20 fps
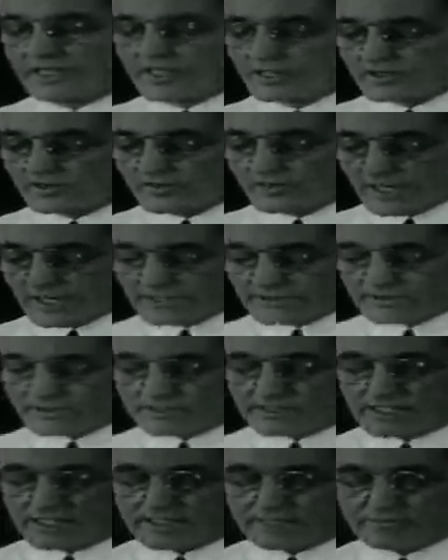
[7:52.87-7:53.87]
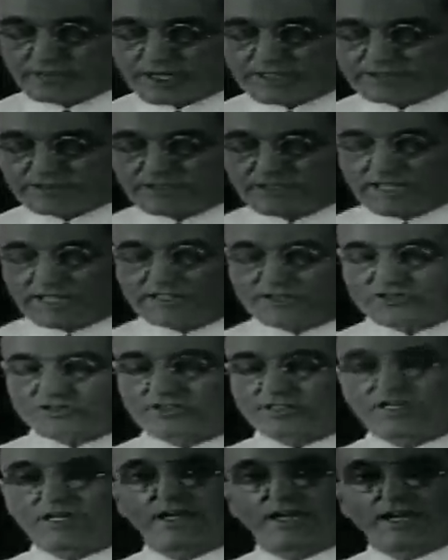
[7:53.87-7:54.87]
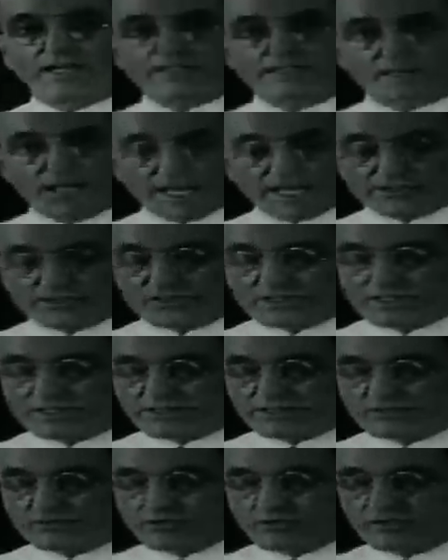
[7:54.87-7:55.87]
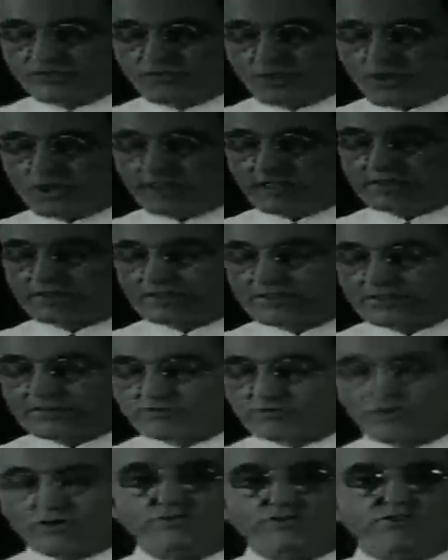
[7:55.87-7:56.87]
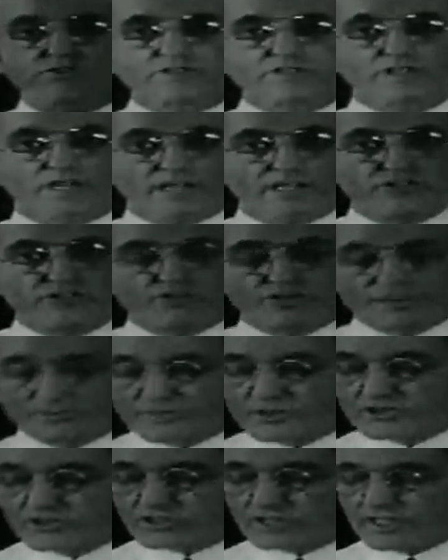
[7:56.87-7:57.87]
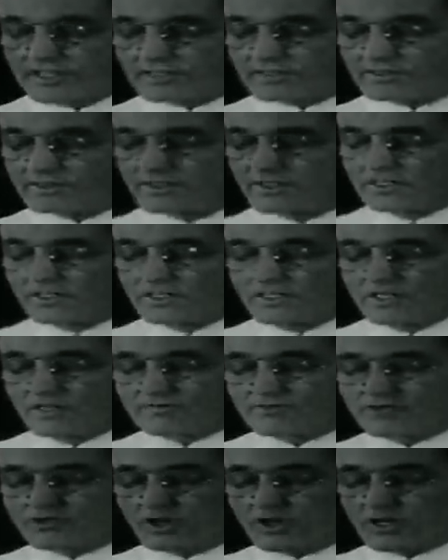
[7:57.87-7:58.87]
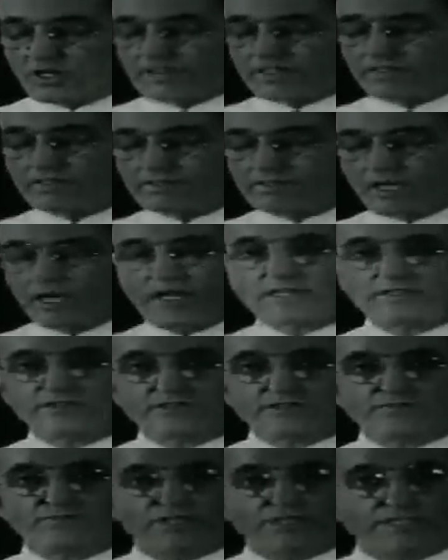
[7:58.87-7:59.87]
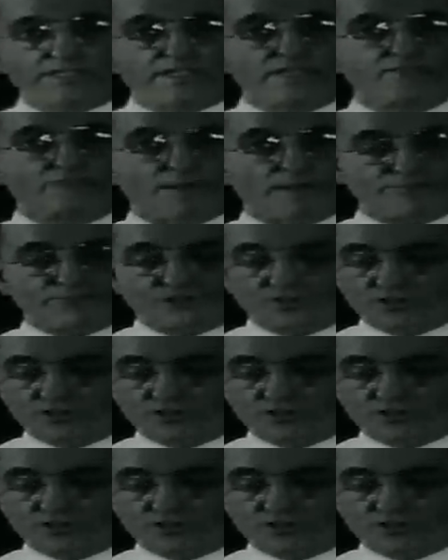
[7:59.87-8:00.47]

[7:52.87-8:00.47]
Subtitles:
then to take a blood test, and lastly, to avoid the gross occasional mistake of calling a non-syphilitic eruption